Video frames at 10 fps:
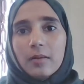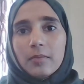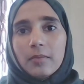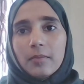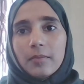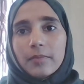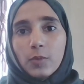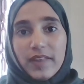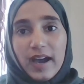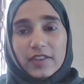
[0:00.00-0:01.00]
um,
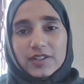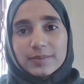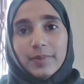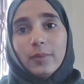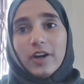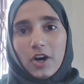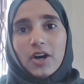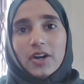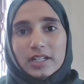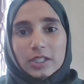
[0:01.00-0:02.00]
with others, but we
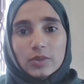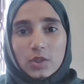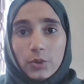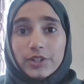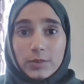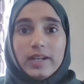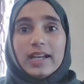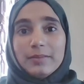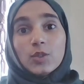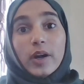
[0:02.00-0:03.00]
are in close quarters
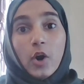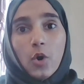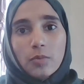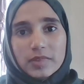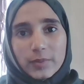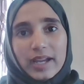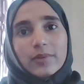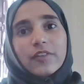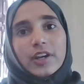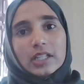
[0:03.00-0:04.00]
when it comes to our homes,
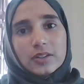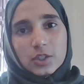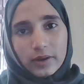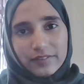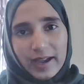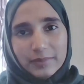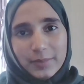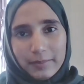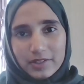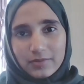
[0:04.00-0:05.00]
right? We're very close to our
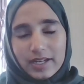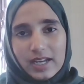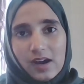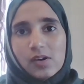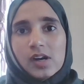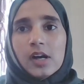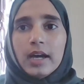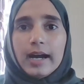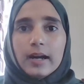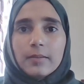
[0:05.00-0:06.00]
family members right now.
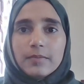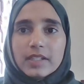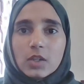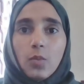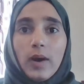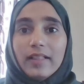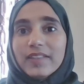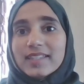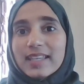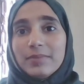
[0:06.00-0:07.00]
Um, and so
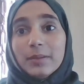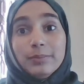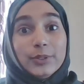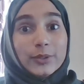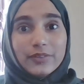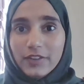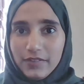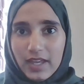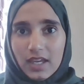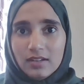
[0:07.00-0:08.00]
while this can be a
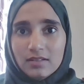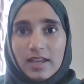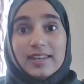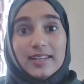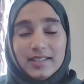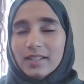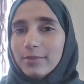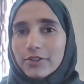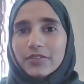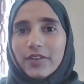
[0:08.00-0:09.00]
beautiful thing, and it
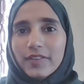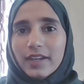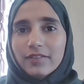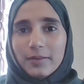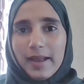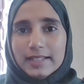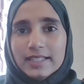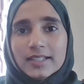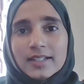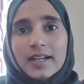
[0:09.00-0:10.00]
is a beautiful thing for
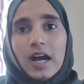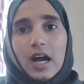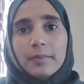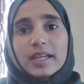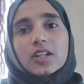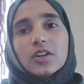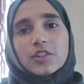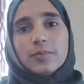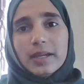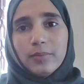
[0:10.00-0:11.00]
many, um, it can
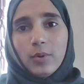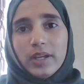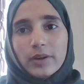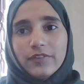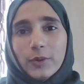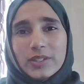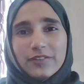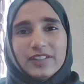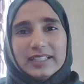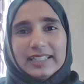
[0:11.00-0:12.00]
also be a point where
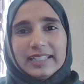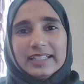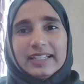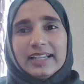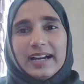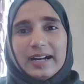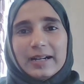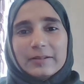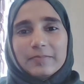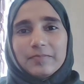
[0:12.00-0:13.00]
folks are feeling
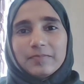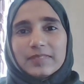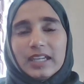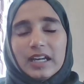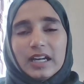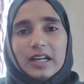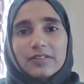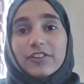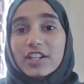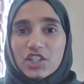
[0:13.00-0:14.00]
um,
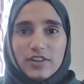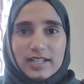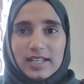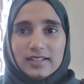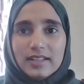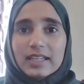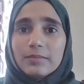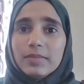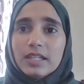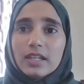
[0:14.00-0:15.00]
uh, frustrated.
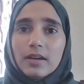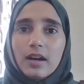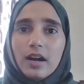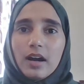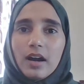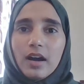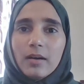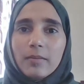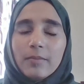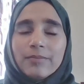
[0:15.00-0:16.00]
It can be...
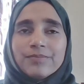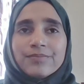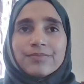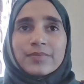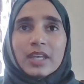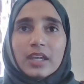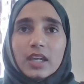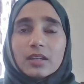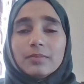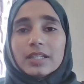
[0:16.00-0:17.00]
Um,
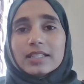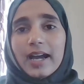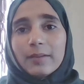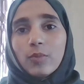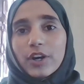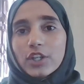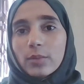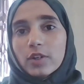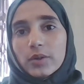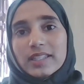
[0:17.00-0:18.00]
It can be a time where,
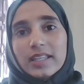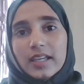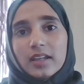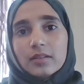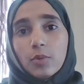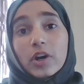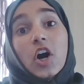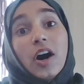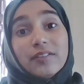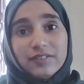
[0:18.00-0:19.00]
you know, we're noticing
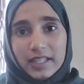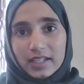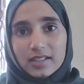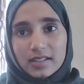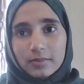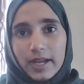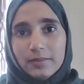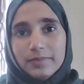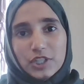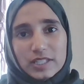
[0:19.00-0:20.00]
more conflicts,
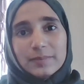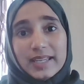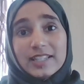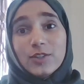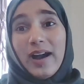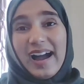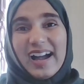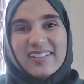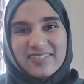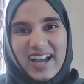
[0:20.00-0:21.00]
right? Just because you
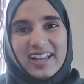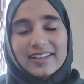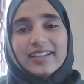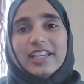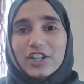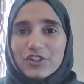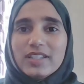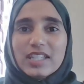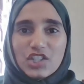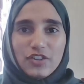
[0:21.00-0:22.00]
have that
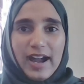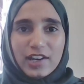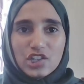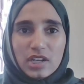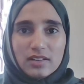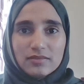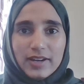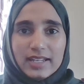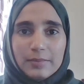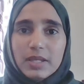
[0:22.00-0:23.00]
increased interaction,
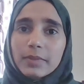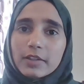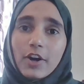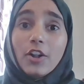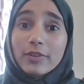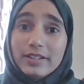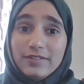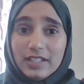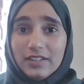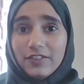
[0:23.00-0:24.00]
right? And people are
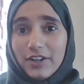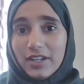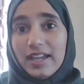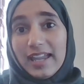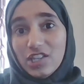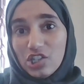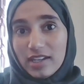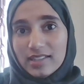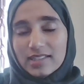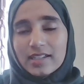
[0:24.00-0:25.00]
already feeling very
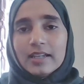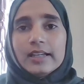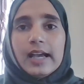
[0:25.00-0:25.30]
anxious.